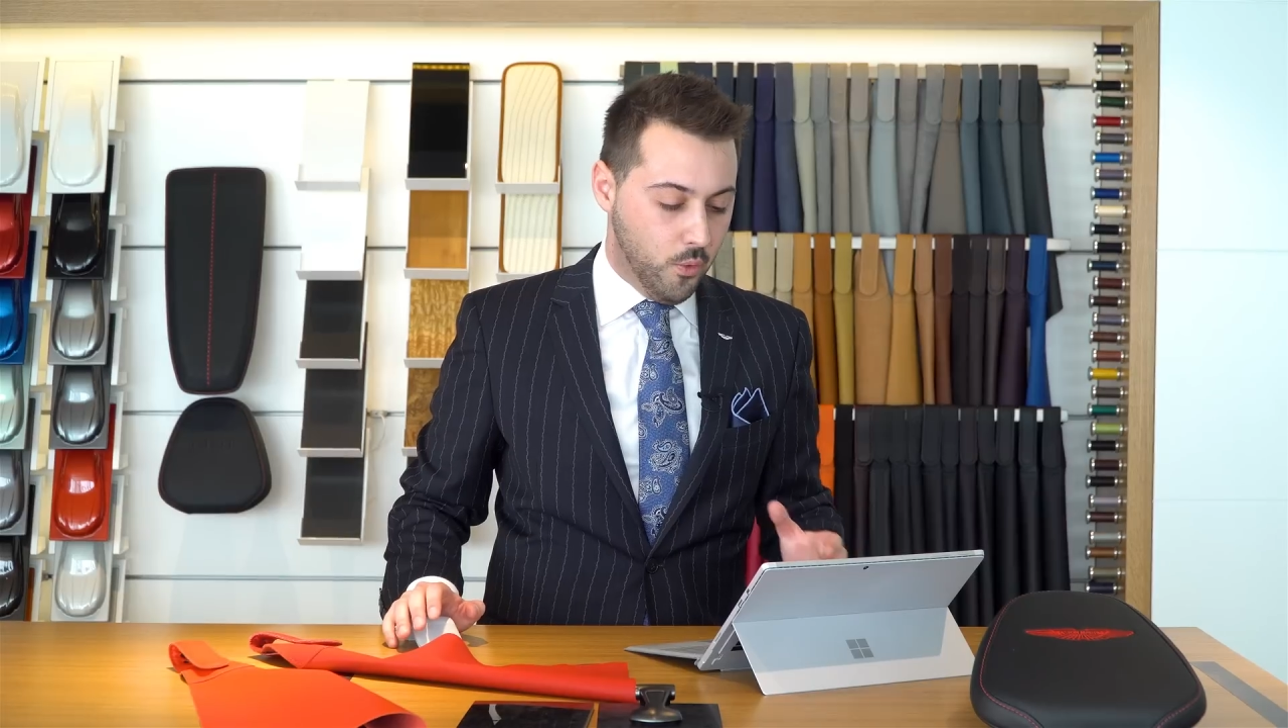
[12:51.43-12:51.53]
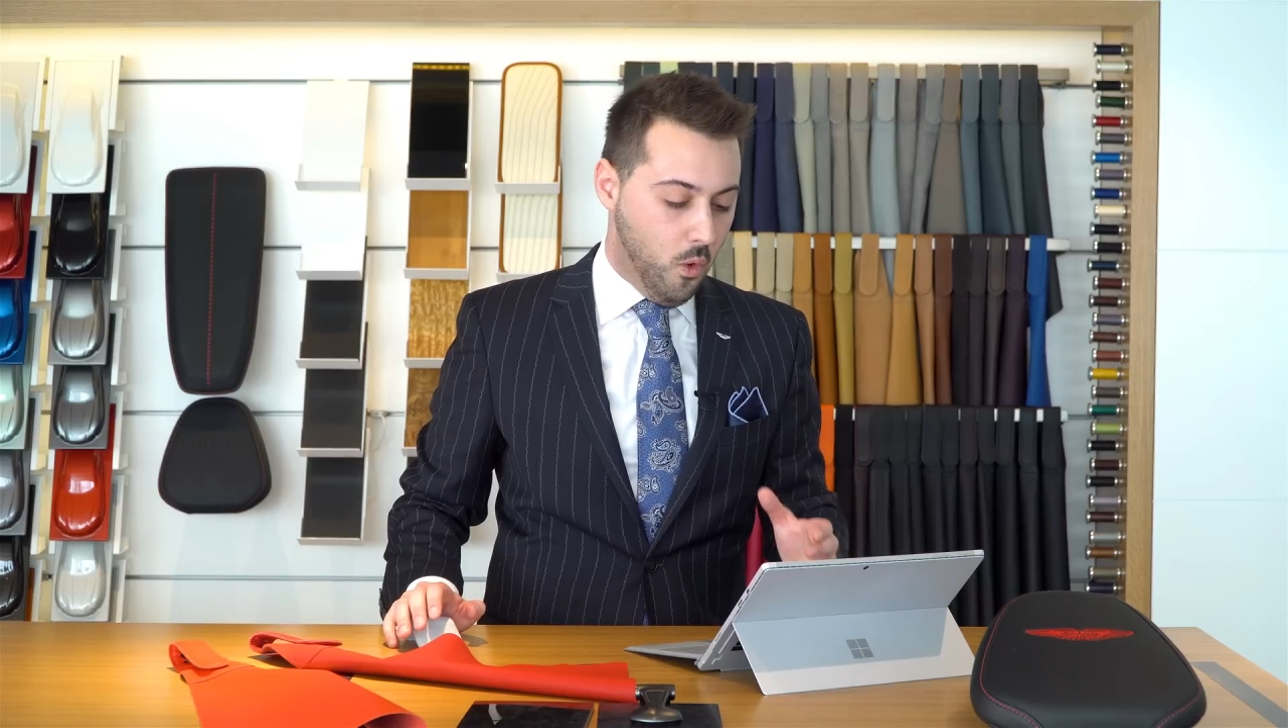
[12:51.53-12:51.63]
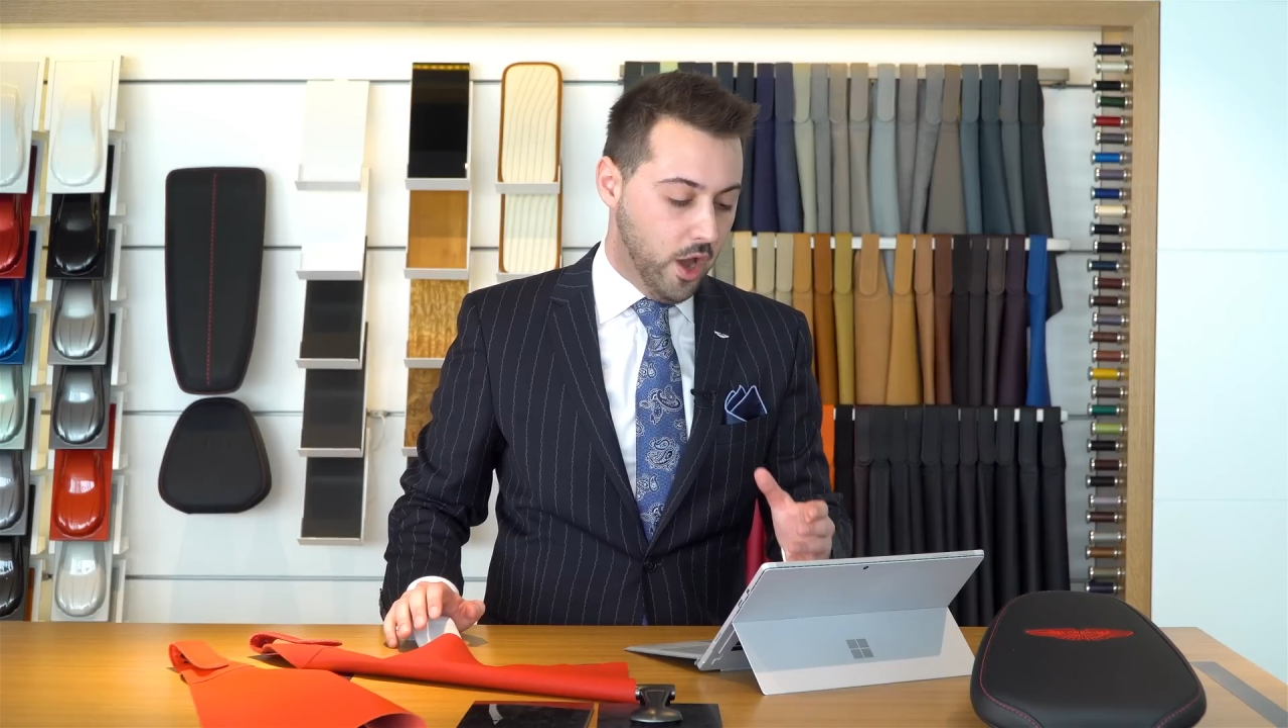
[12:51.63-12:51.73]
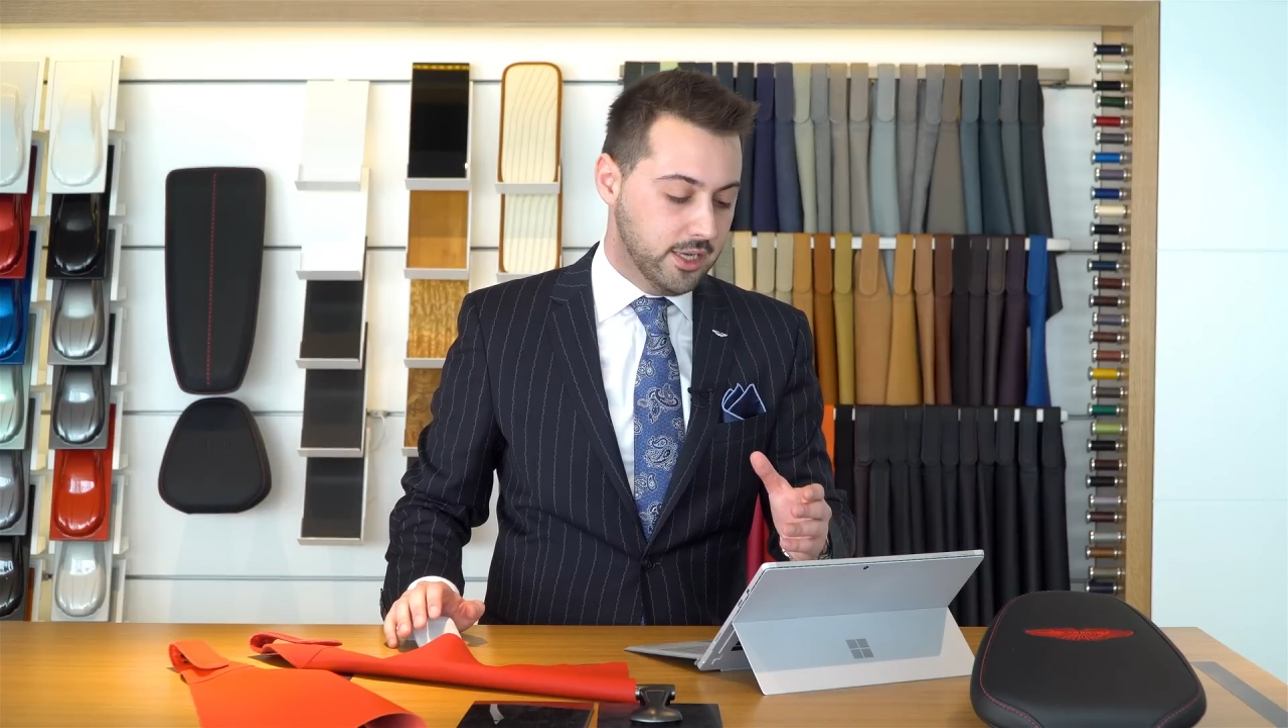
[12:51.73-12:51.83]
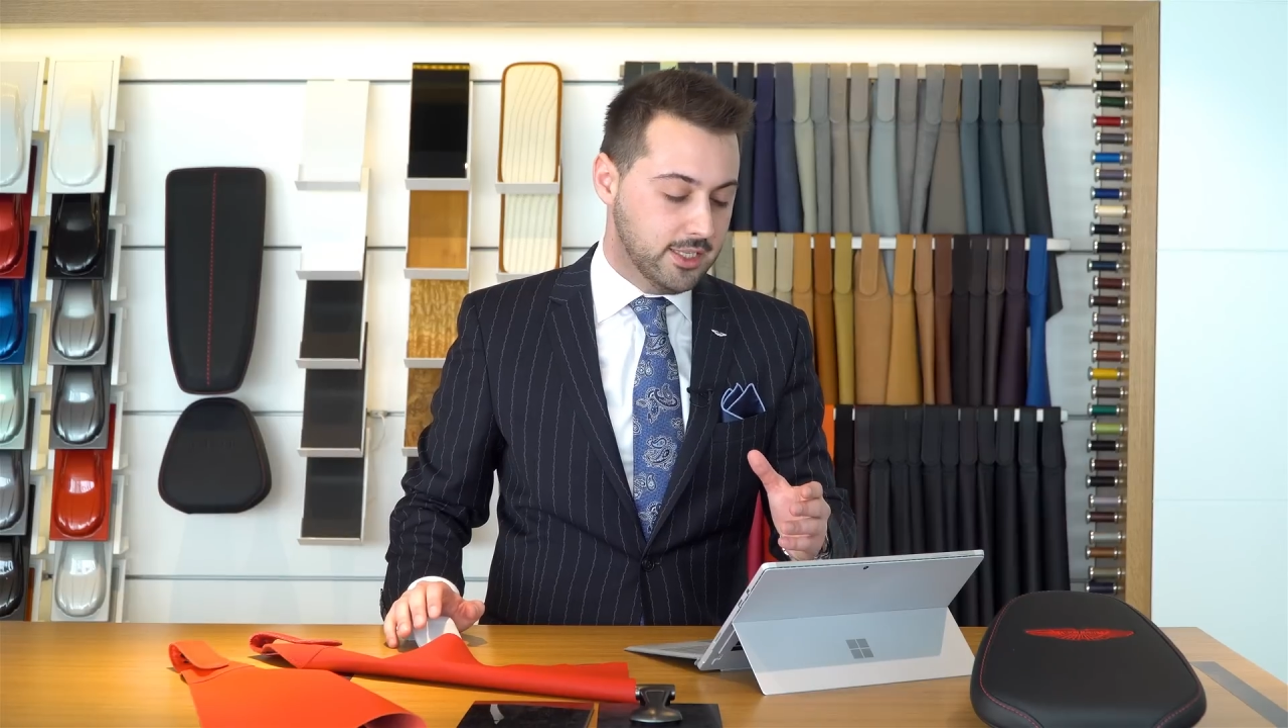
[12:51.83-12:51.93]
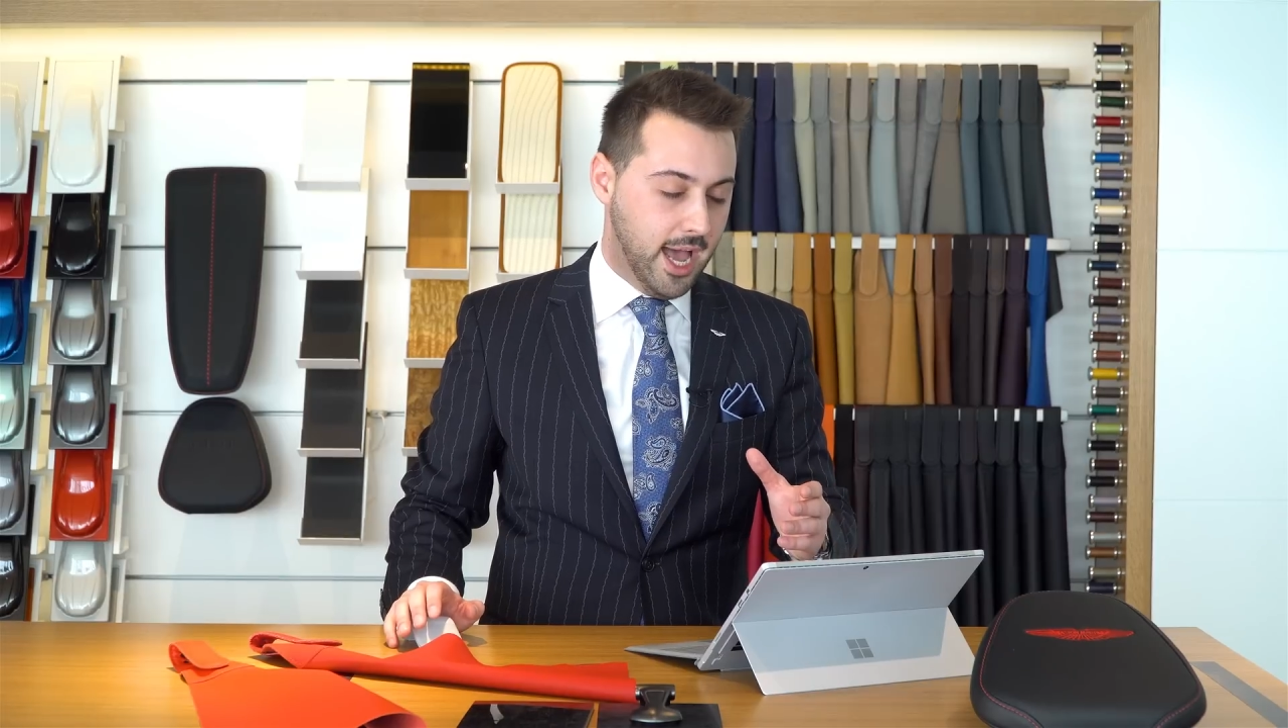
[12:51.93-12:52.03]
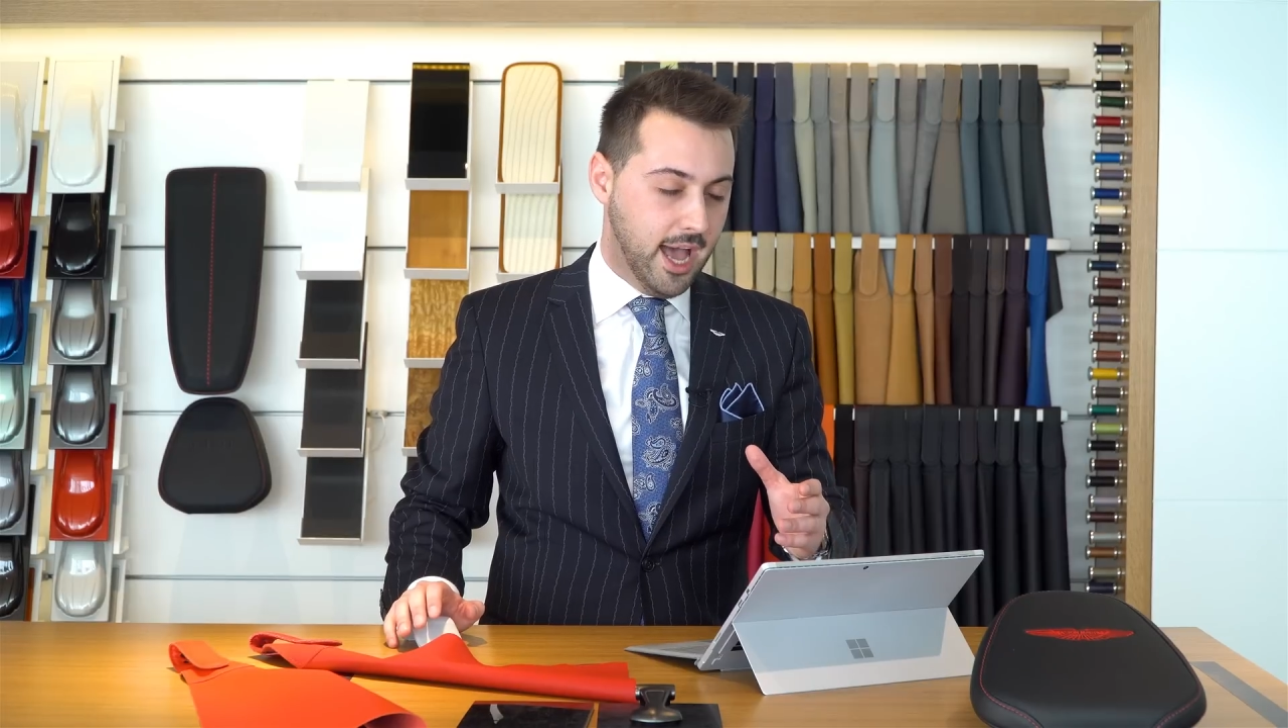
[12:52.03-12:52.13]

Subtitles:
we wanted to